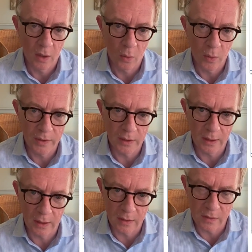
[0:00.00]
when the
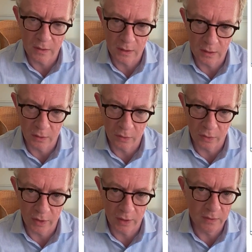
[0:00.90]
case
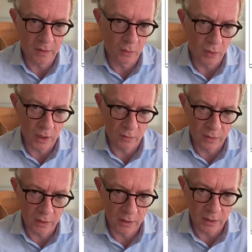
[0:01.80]
deteriorates and we have
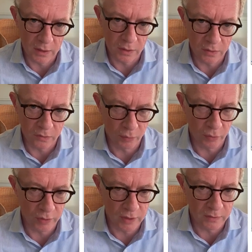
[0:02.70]
indications of
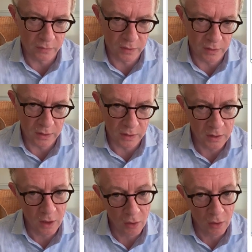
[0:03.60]
progressive disease